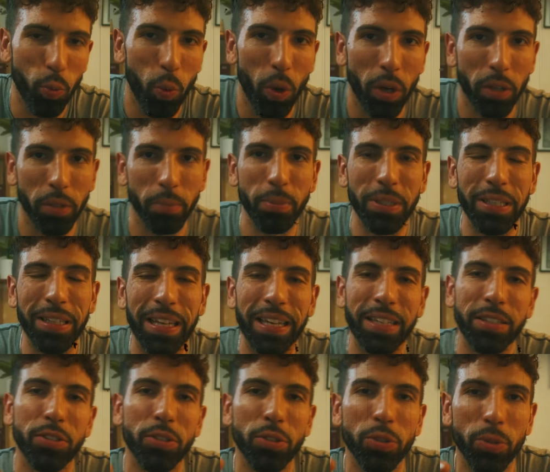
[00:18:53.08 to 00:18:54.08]
want to be
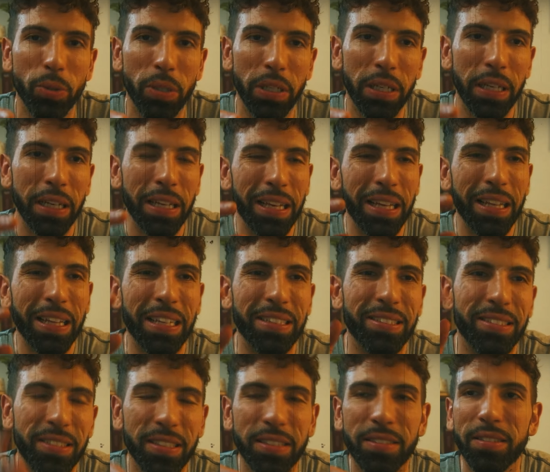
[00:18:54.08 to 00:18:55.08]
that dude that
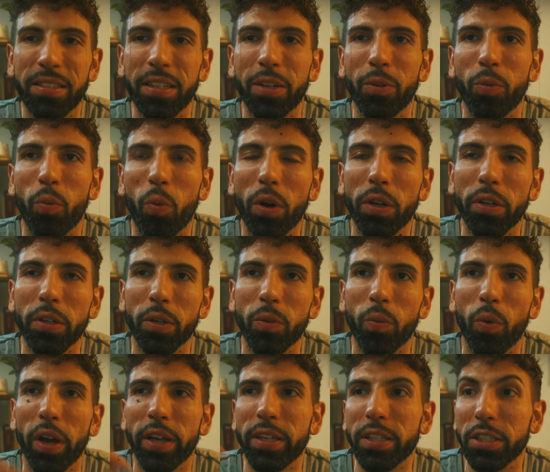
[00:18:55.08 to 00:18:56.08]
sits there wondering
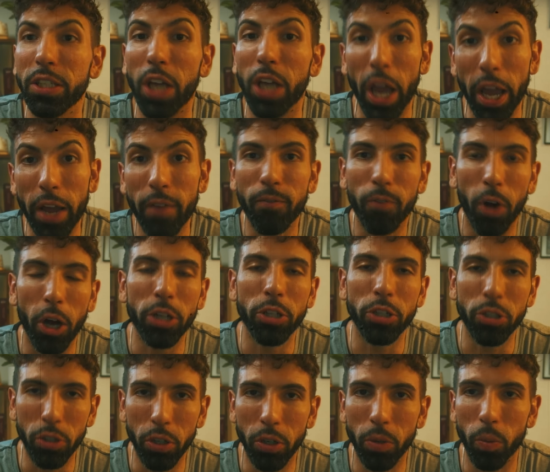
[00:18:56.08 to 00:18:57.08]
why he can't find
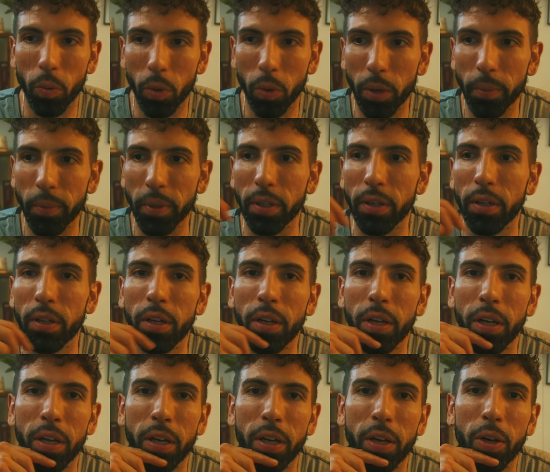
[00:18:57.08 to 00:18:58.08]
a good woman
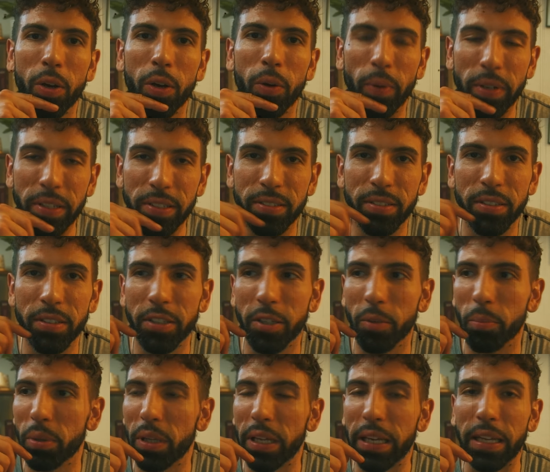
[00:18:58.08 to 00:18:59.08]
when he's sitting there
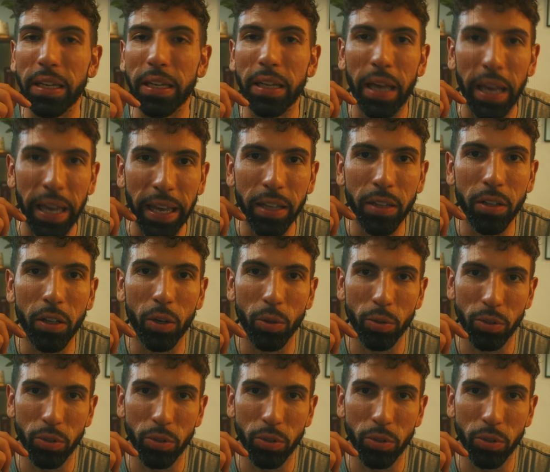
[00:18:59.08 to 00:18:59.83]
playing Halo